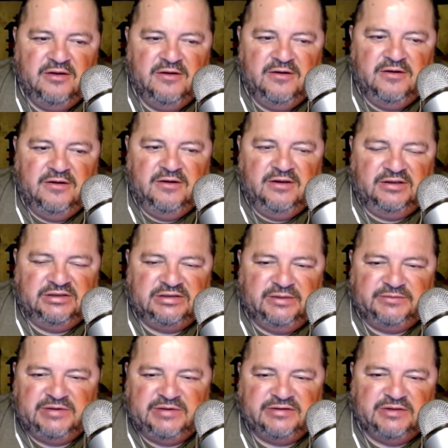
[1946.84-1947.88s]
And
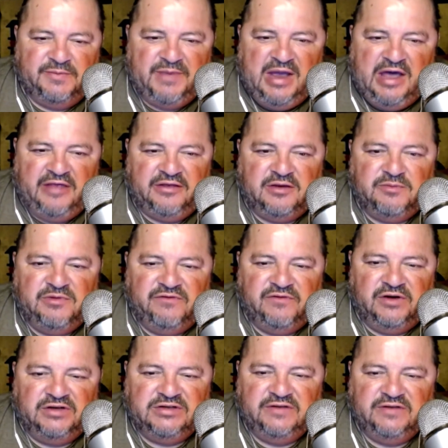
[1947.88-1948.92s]
sometimes the path can be very
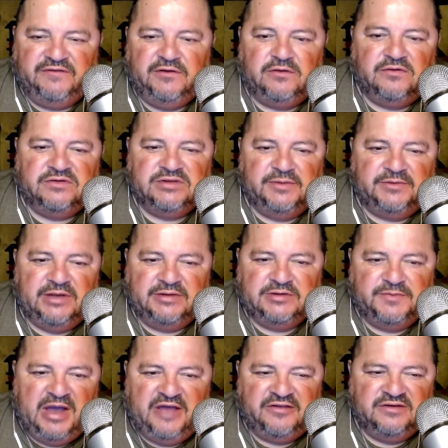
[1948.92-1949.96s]
difficult, and sometimes the
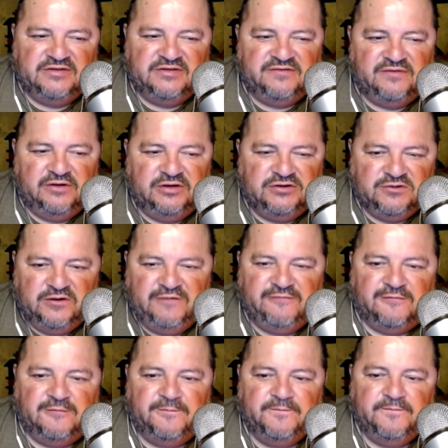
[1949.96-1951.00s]
path is very joyful.
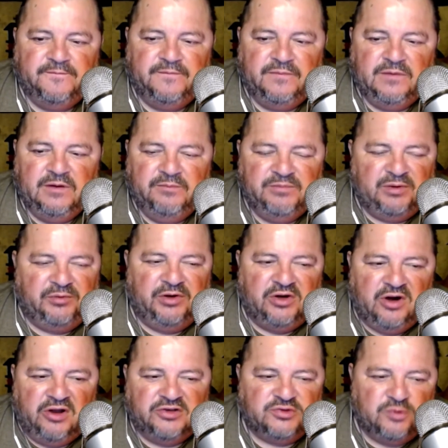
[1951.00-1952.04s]
But
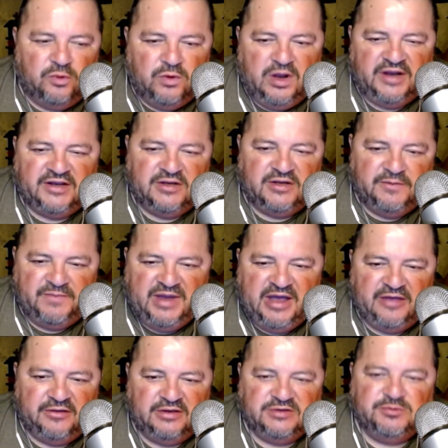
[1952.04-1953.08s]
regardless, we're walking the path
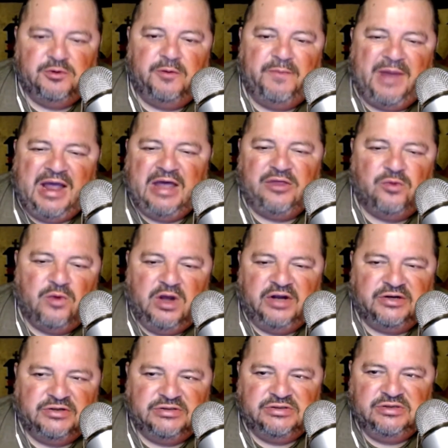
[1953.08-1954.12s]
because we're
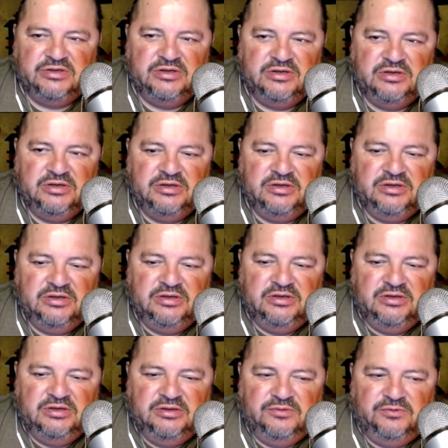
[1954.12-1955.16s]
pathwalkers.
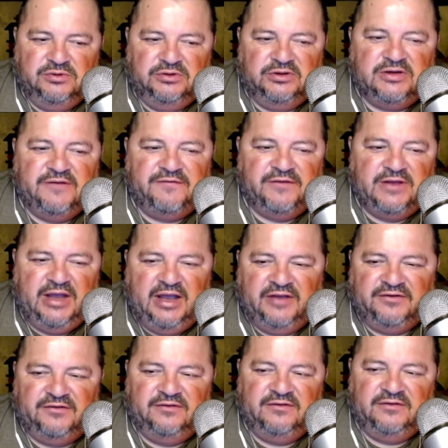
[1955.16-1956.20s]
We're looking for the
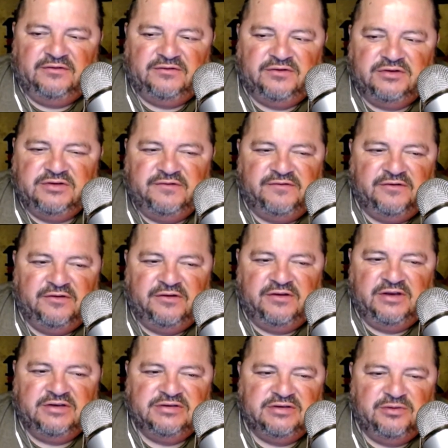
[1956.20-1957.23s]
answers and searching for the
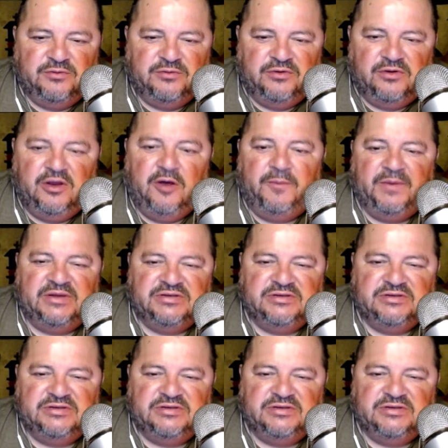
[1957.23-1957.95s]
things that will help us